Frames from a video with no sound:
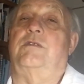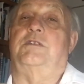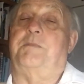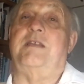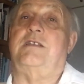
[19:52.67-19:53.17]

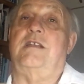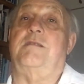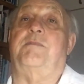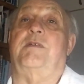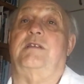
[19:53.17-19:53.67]
Especially
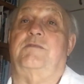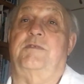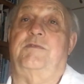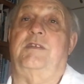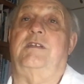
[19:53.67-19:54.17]
the past
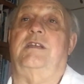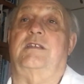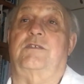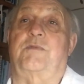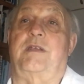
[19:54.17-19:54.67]
15
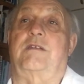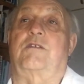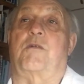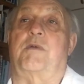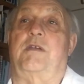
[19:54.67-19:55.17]
years when
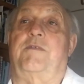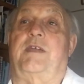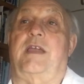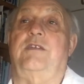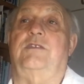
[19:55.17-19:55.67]

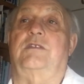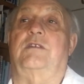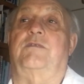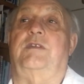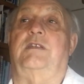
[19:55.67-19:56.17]
commodification
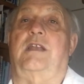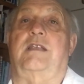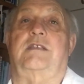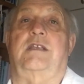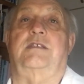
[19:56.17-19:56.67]
of
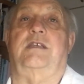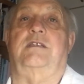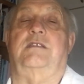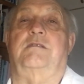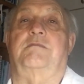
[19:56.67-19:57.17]

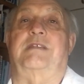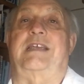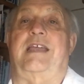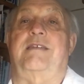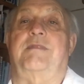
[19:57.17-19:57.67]
internationalization
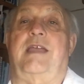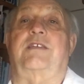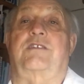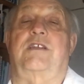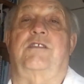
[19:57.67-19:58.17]
became
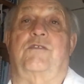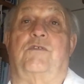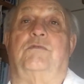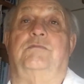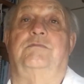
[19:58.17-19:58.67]
actually the
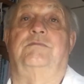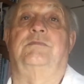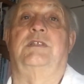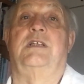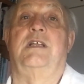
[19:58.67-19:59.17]
norm.
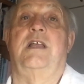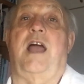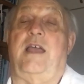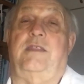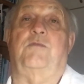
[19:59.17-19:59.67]

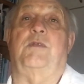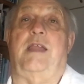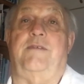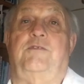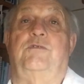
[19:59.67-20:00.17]
I think we'll
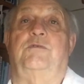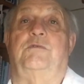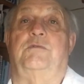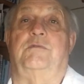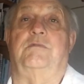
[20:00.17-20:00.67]
to
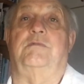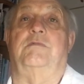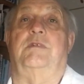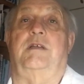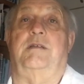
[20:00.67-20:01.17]

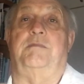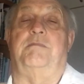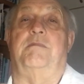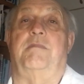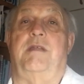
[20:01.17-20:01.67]

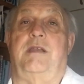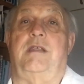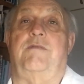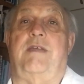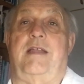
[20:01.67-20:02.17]

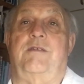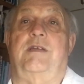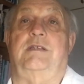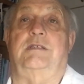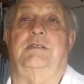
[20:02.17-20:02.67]

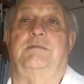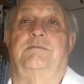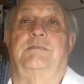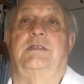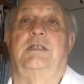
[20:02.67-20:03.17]
re-evaluate it.
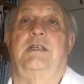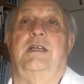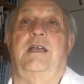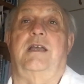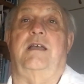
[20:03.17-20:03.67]

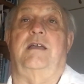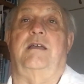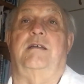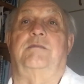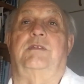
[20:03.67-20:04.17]

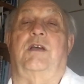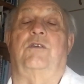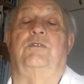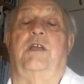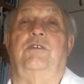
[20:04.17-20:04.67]
The
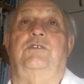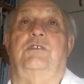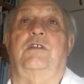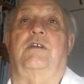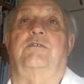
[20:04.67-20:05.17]
whole
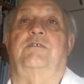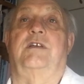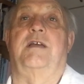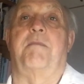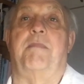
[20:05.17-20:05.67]
notion of
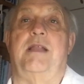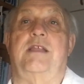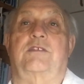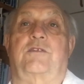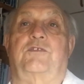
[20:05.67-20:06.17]

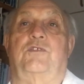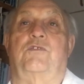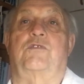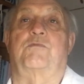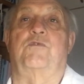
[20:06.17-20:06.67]
millions of
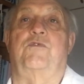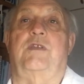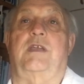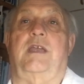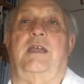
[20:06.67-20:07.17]
students
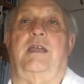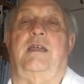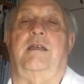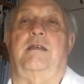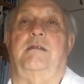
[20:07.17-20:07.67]
moving,
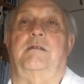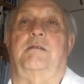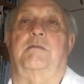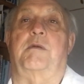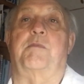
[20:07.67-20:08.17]

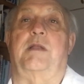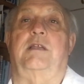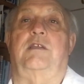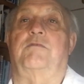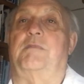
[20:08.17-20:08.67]

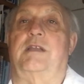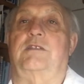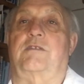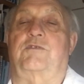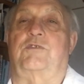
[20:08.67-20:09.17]
mobility of
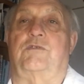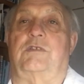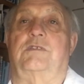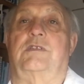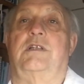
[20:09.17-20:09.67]
millions of
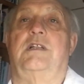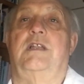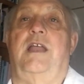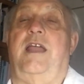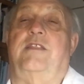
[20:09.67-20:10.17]
students,
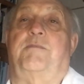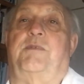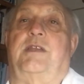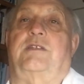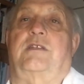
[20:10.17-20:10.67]
and the
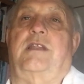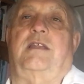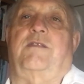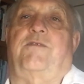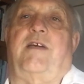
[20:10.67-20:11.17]
prediction
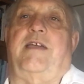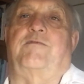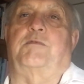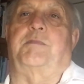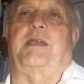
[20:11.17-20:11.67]
that the
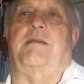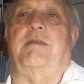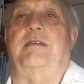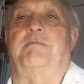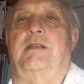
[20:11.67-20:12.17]
5 would become
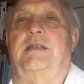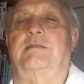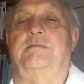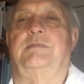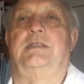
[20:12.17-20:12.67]
8
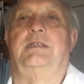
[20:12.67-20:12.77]
million,